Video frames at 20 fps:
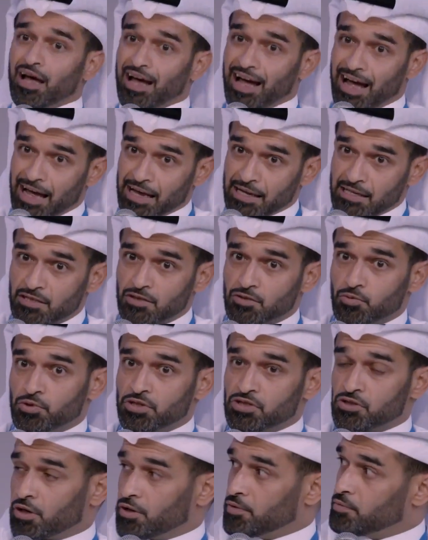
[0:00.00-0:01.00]
As we
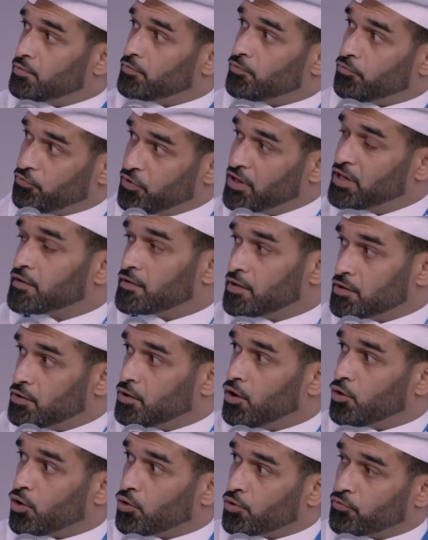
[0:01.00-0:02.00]
start feeding
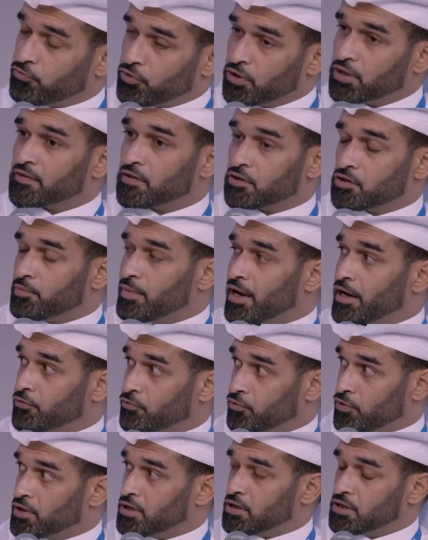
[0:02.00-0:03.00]
or filling the demand
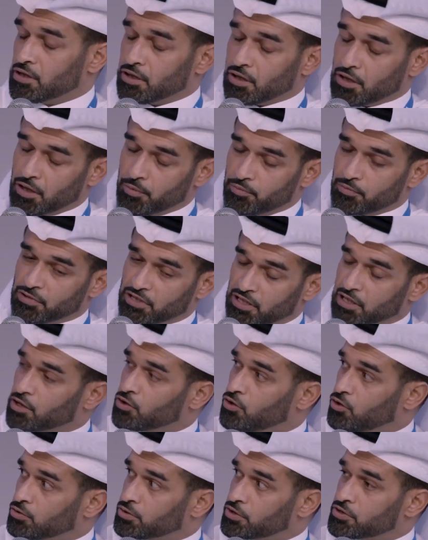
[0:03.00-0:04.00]
for the ticket
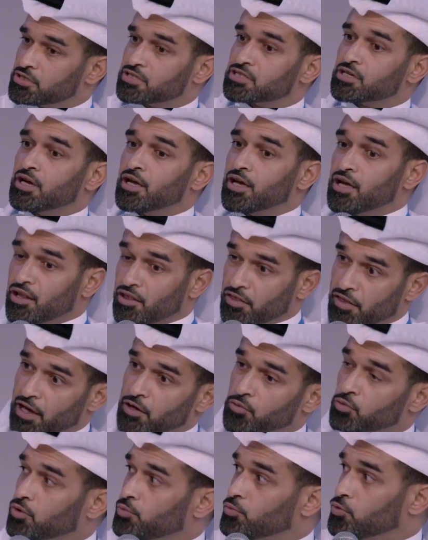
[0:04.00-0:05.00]
holders,
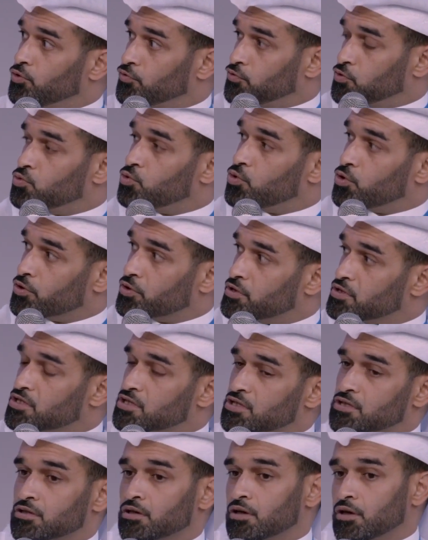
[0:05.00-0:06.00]
then we'll move
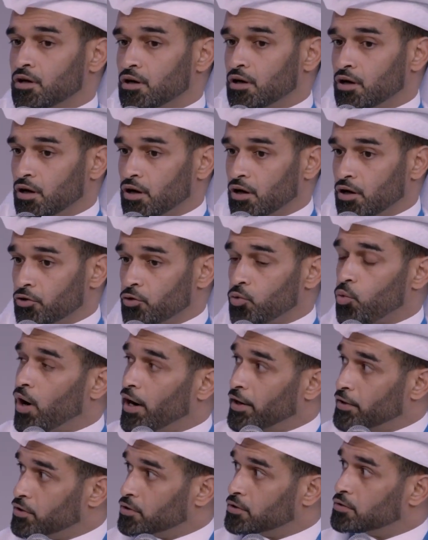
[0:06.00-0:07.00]
towards the
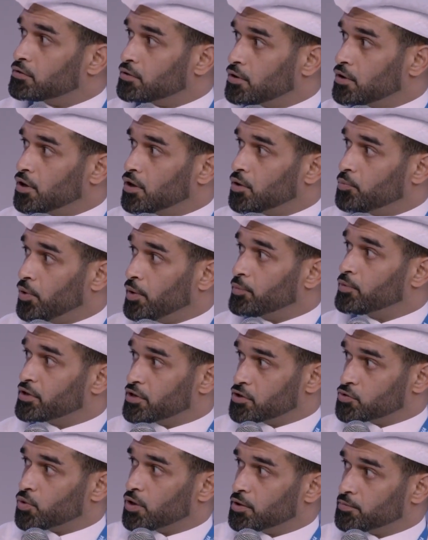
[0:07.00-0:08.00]
wider public
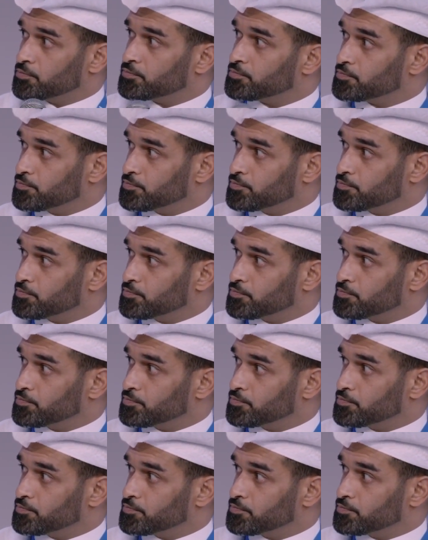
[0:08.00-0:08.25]
as well.